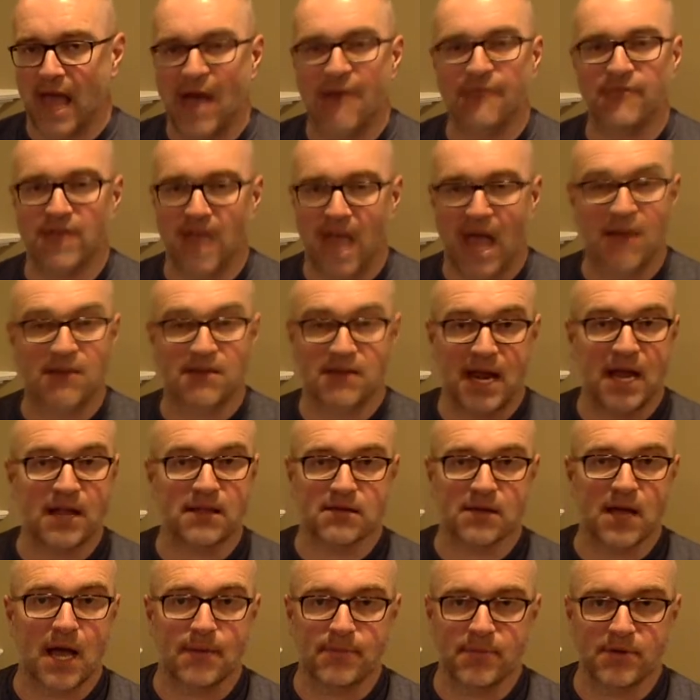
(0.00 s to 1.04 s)
has an
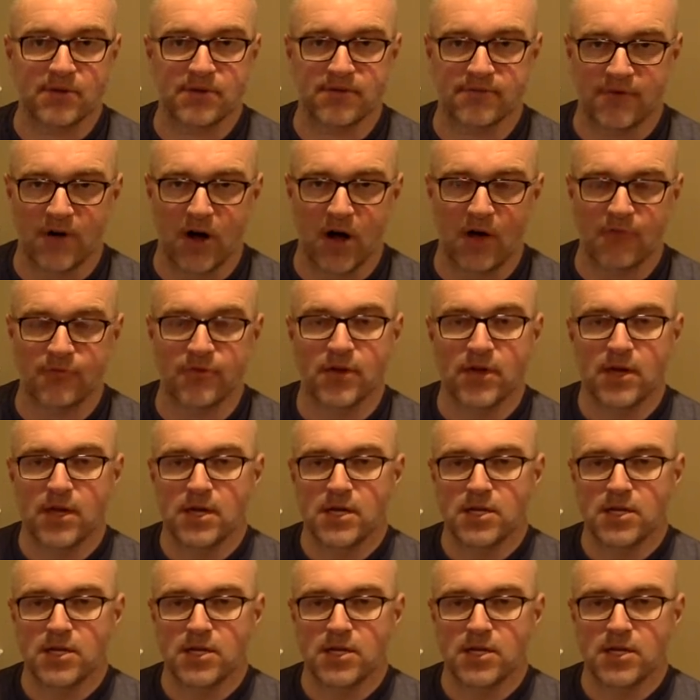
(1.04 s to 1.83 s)
enzyme that's involved